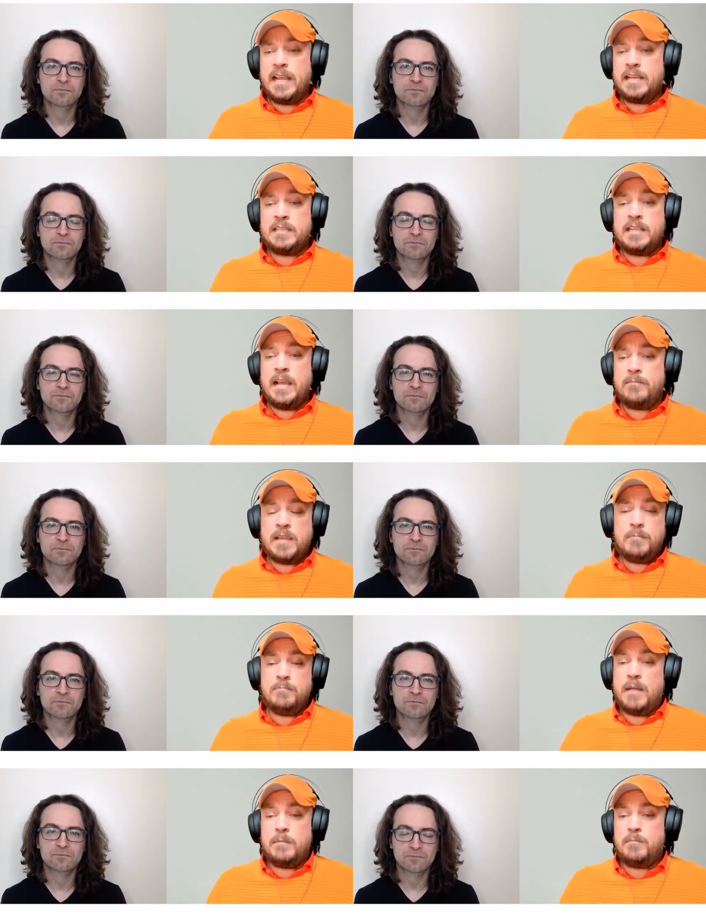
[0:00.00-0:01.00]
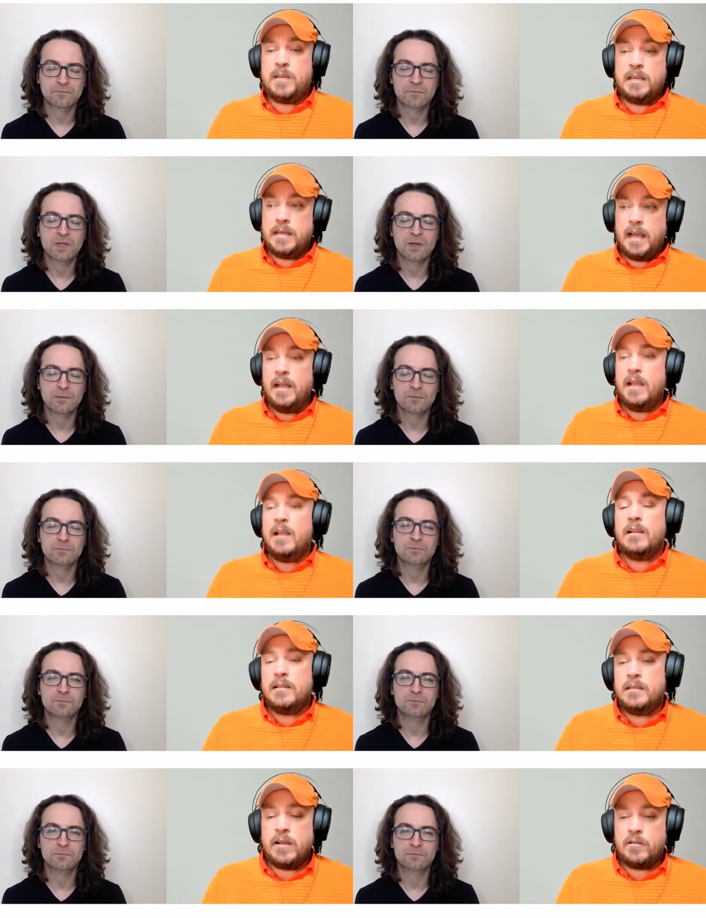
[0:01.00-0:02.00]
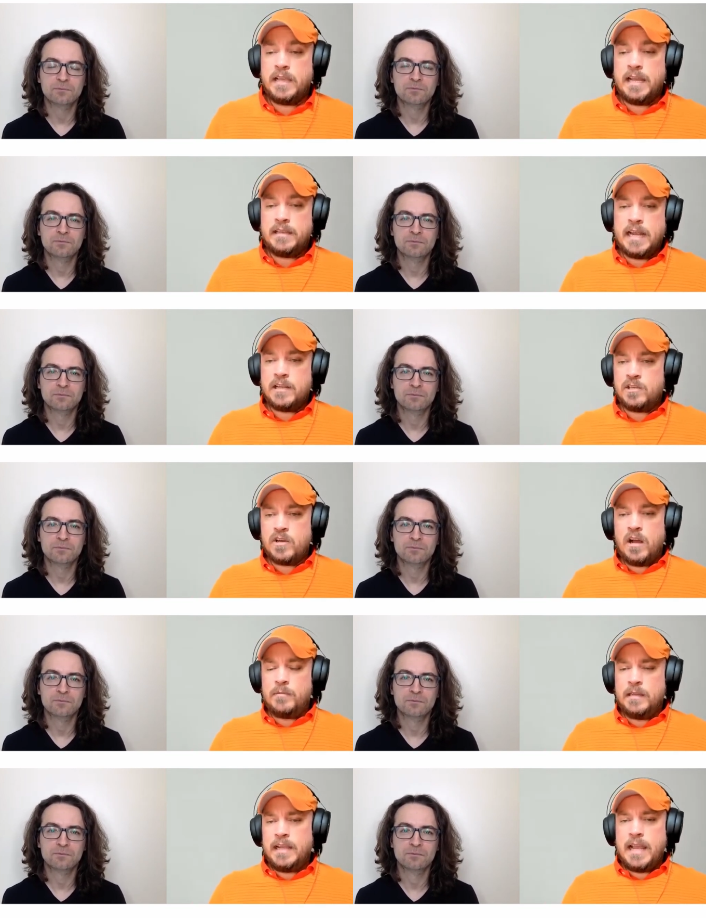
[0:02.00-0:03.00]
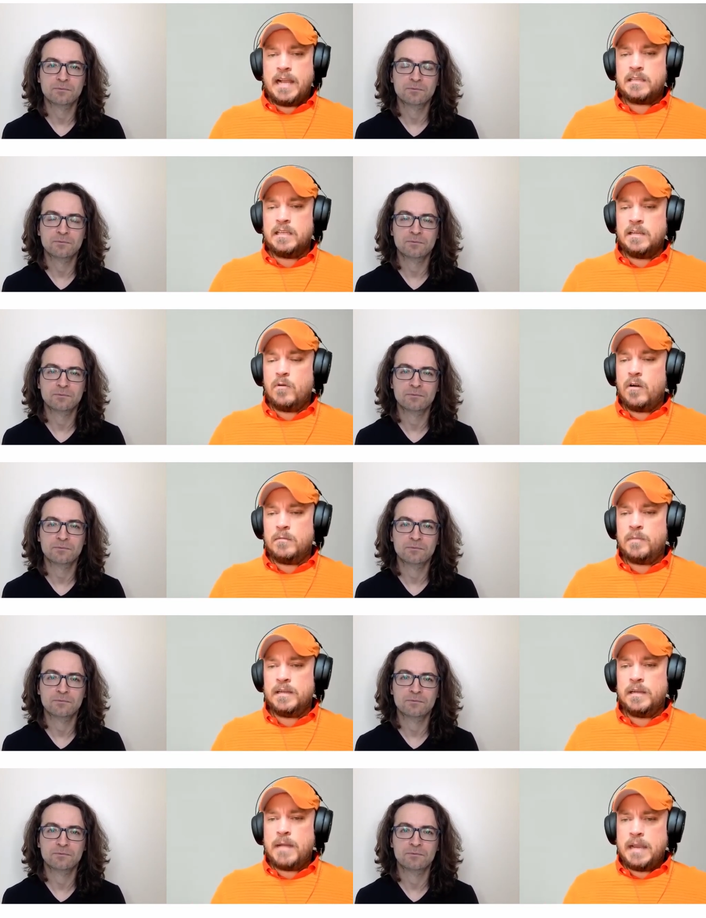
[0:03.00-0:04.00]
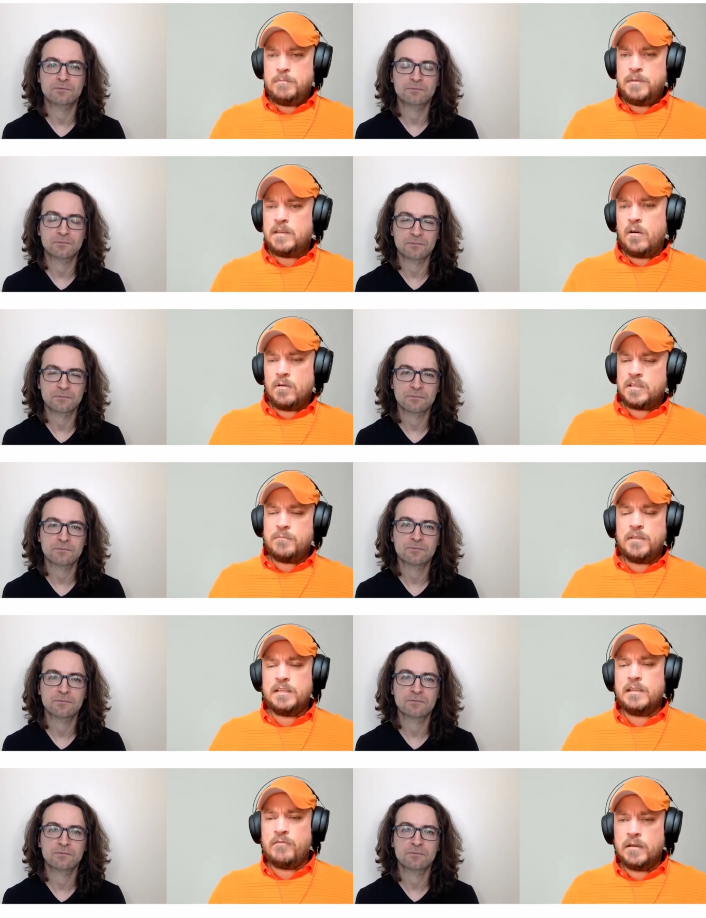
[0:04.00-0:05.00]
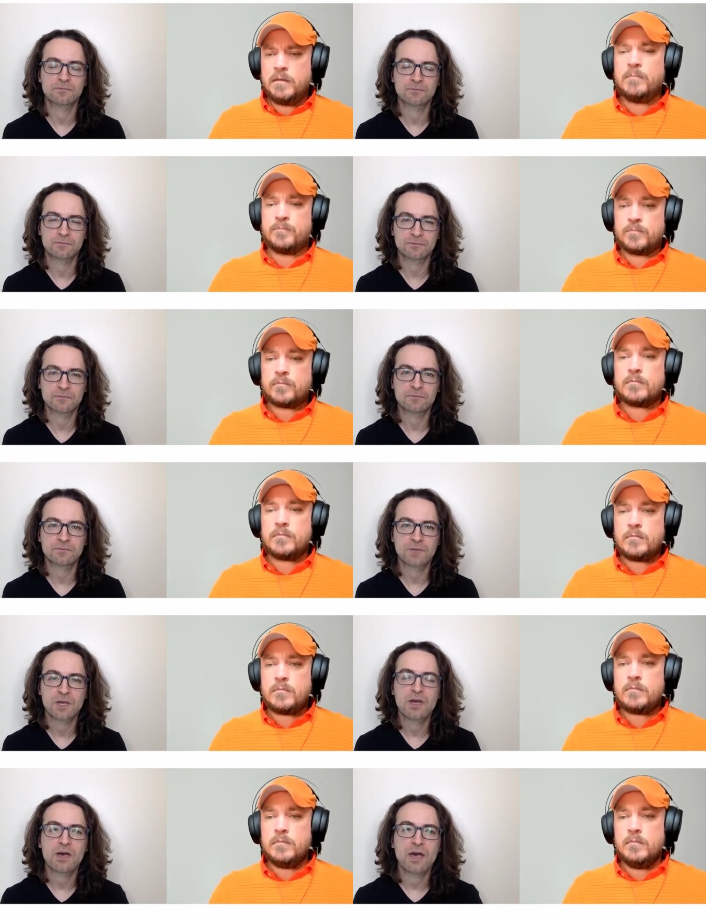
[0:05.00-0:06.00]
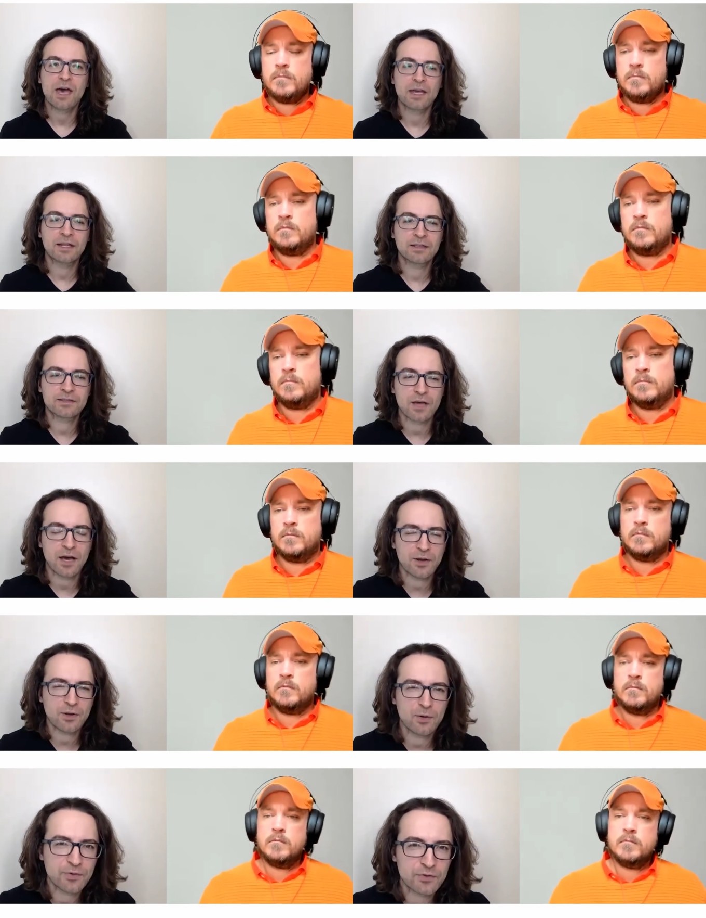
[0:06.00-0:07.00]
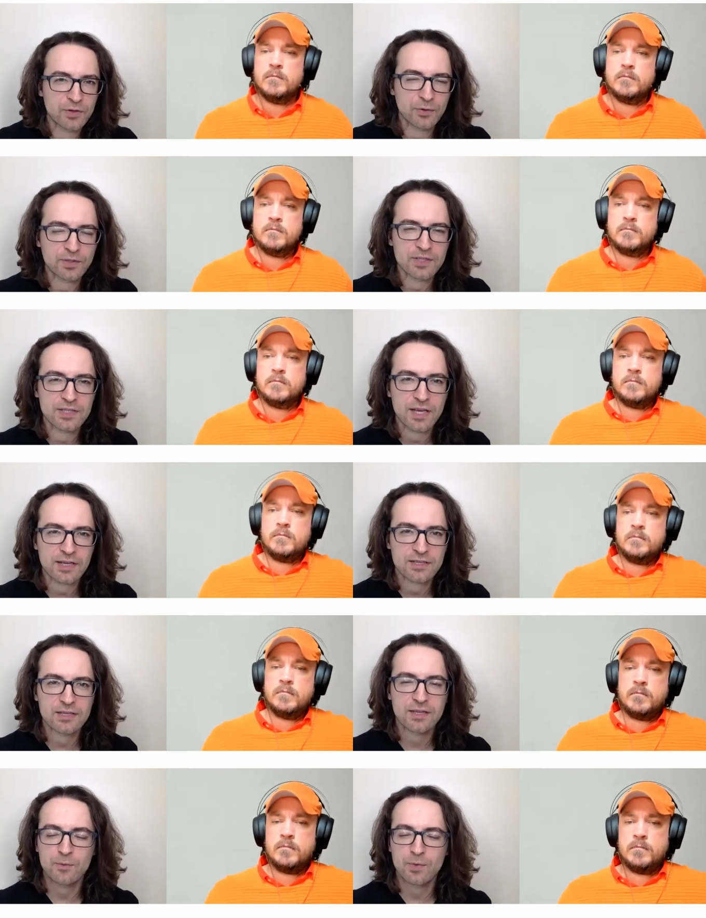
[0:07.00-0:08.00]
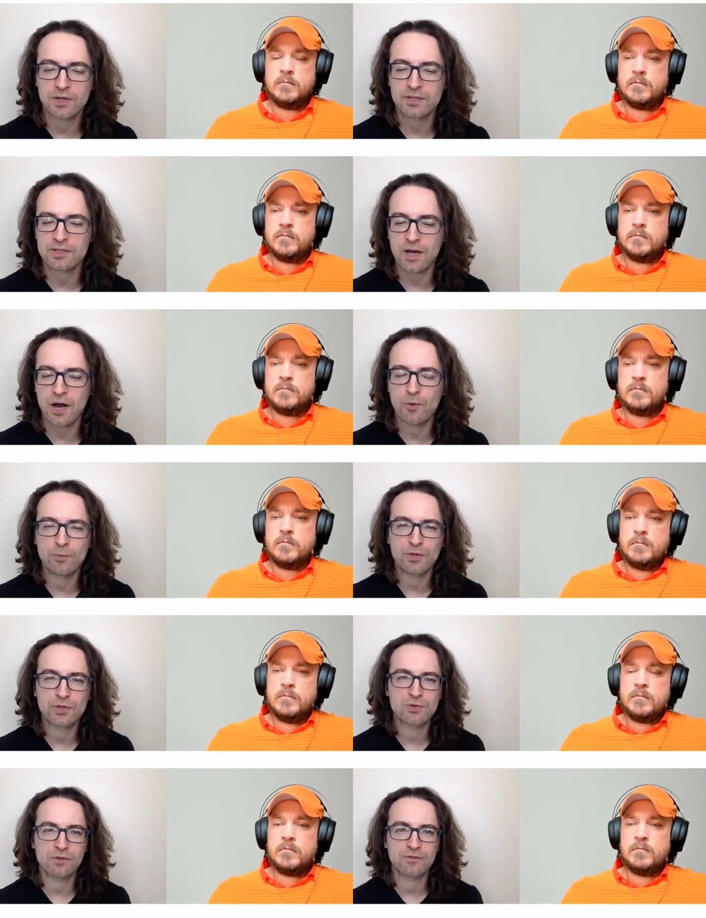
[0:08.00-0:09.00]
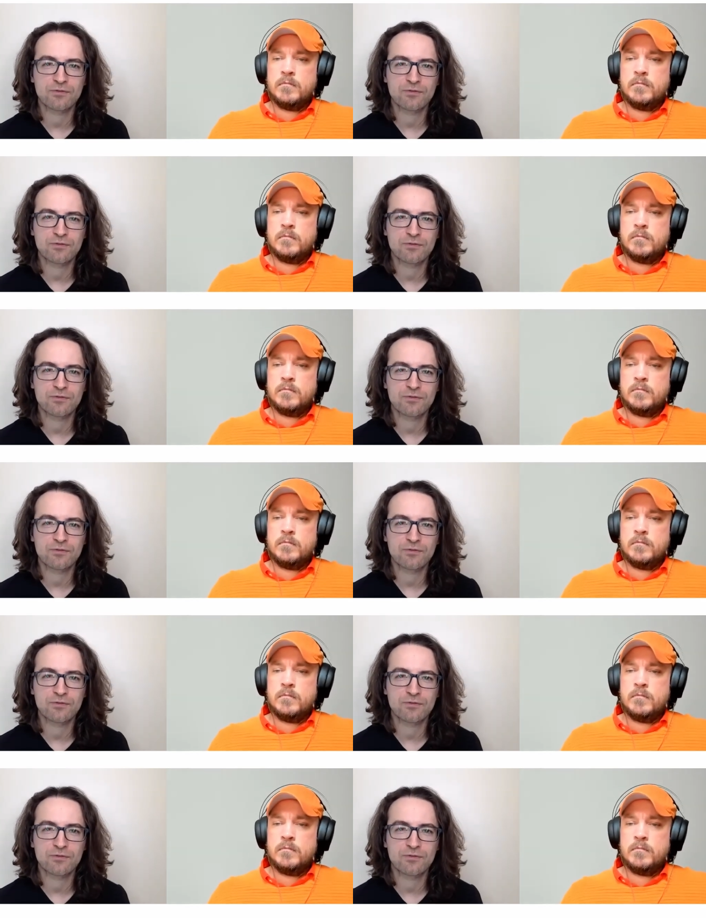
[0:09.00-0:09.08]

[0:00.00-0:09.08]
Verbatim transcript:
Speaker 1: next step that might be that yeah. they'll get that job that they actually want but it might be called something different
Speaker 2: and I don't know if you've noticed yesterday, but our mutual